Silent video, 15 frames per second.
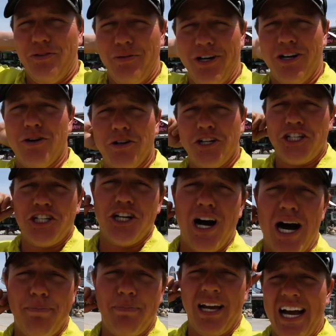We are going
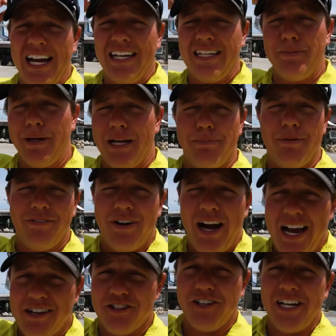shopping. I need to pick up a
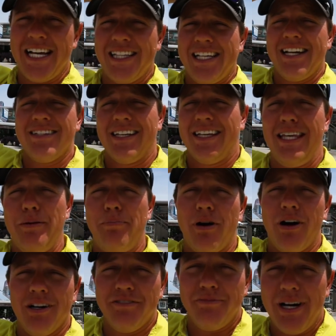visor yet. That is a key
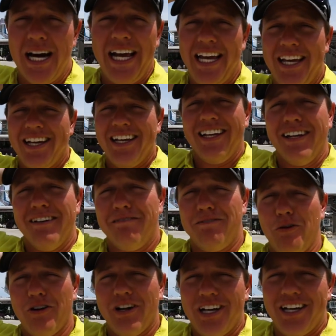part of my
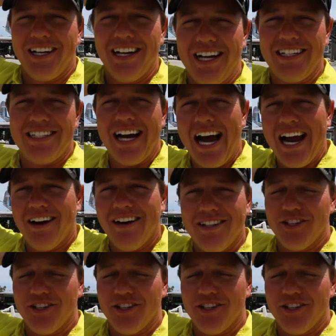Florida attire.